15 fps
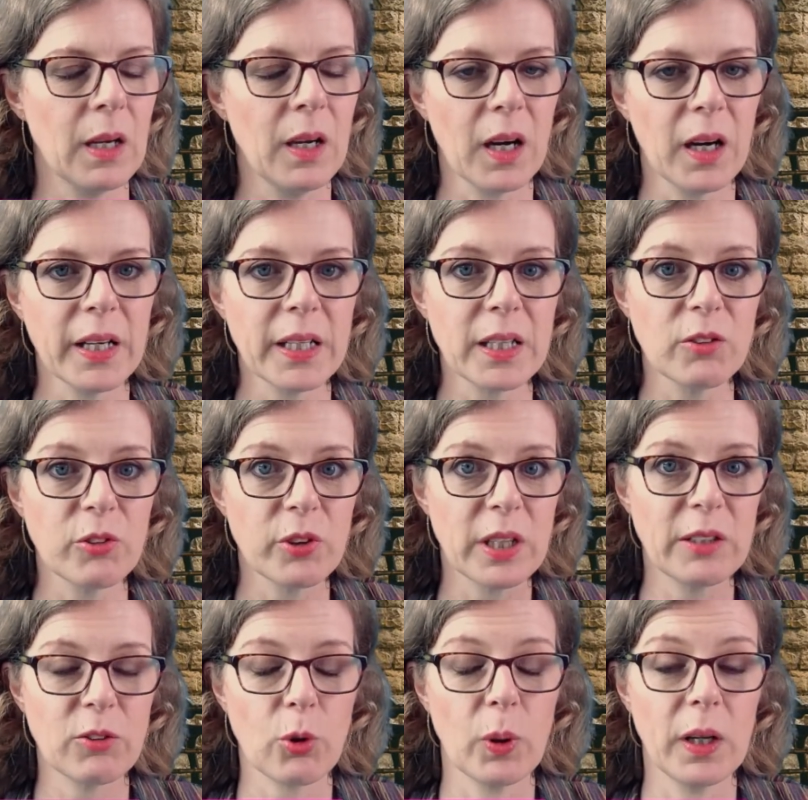I can
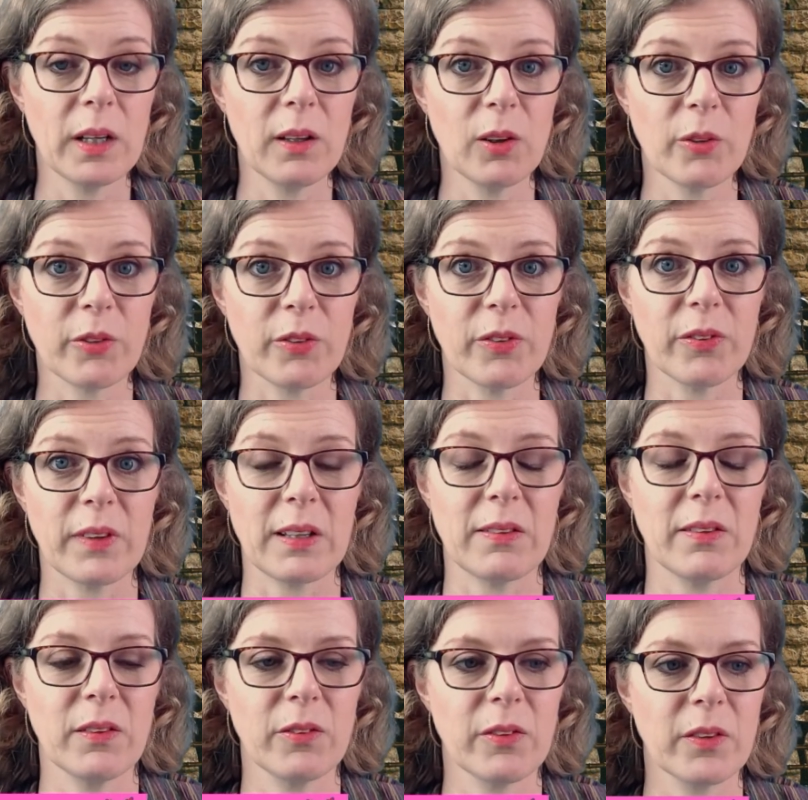change quite a lot of
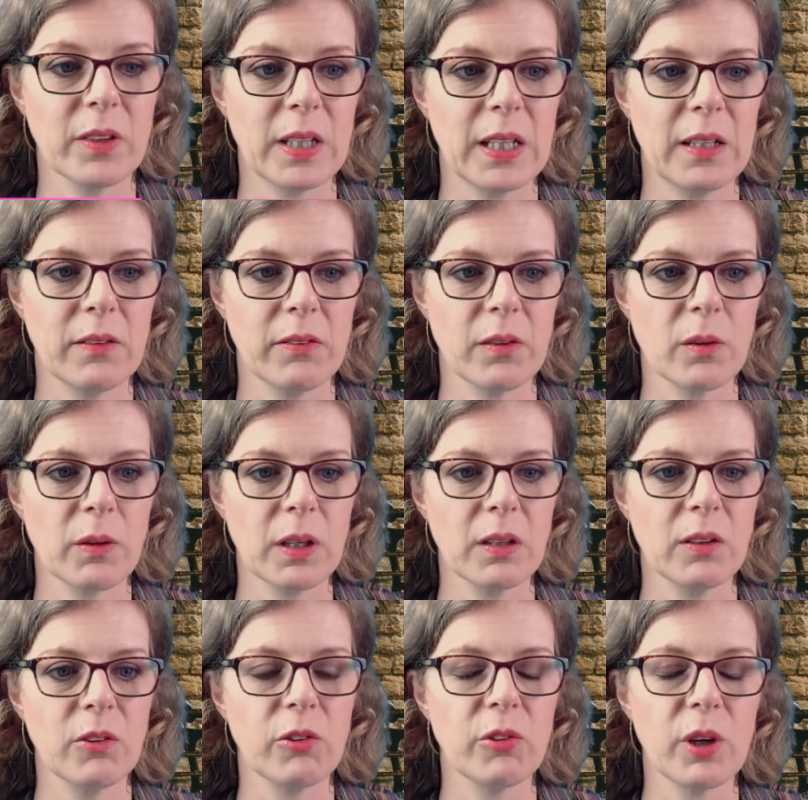settings on here, so I'm going
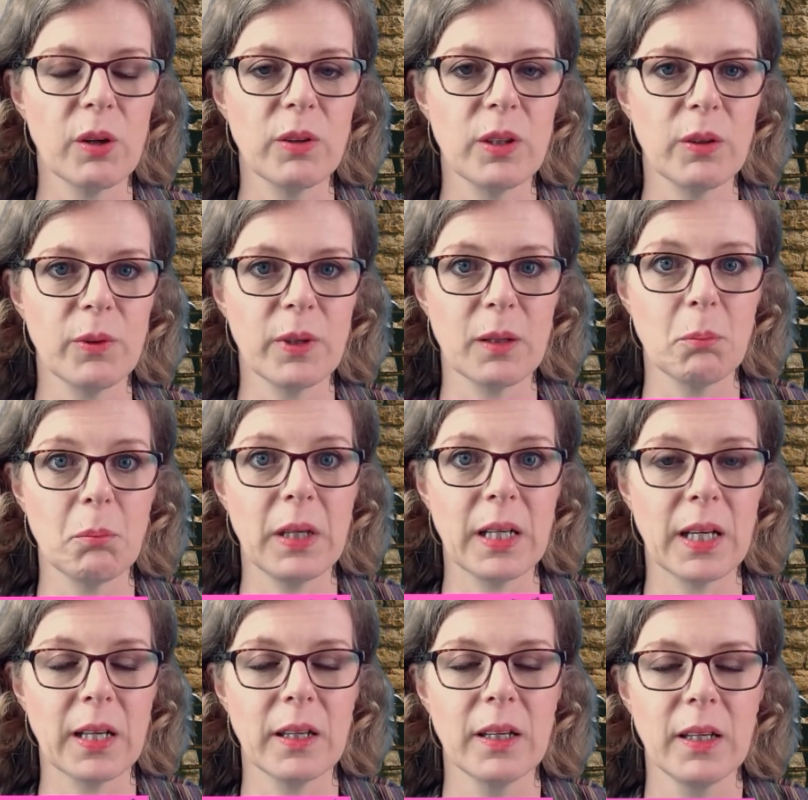to show you in a
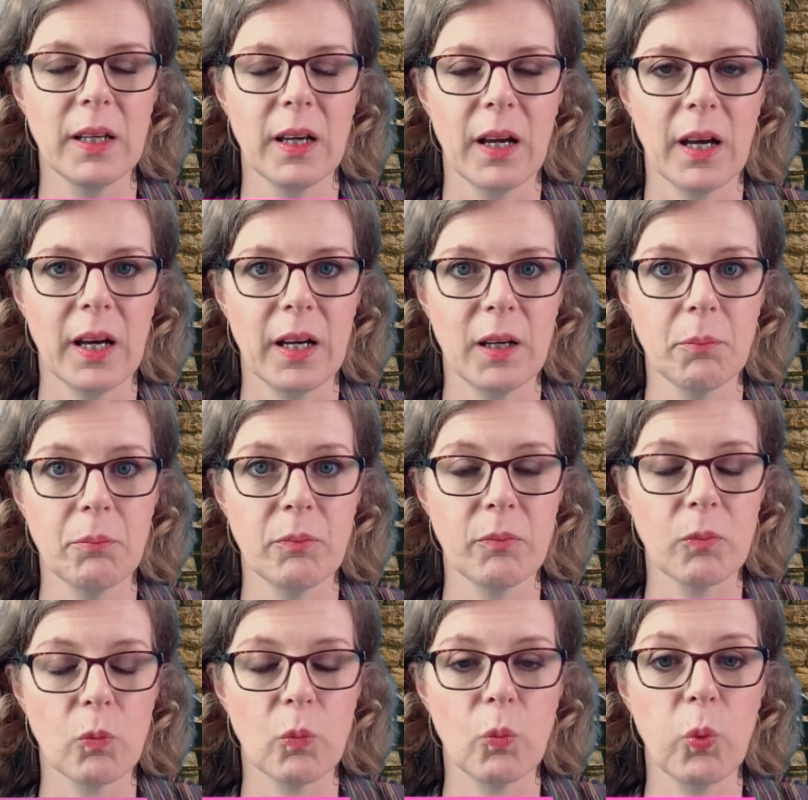minute
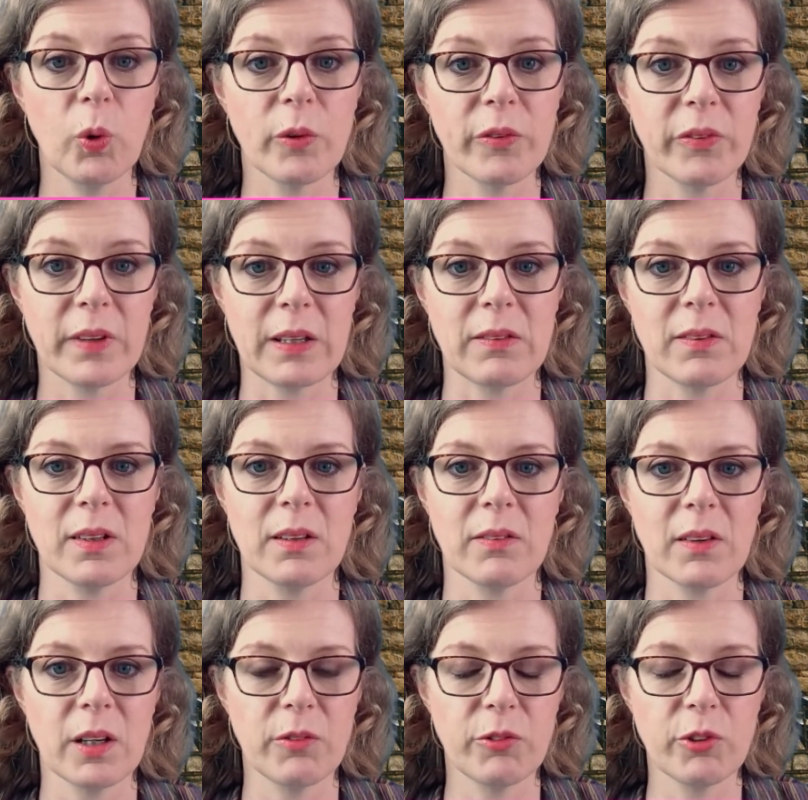what settings
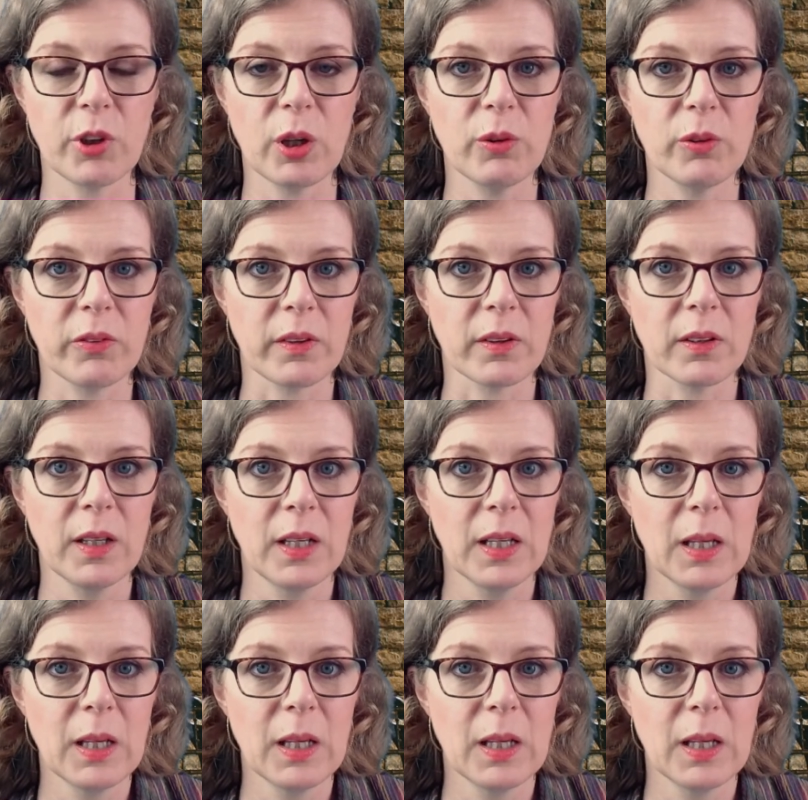I've chosen.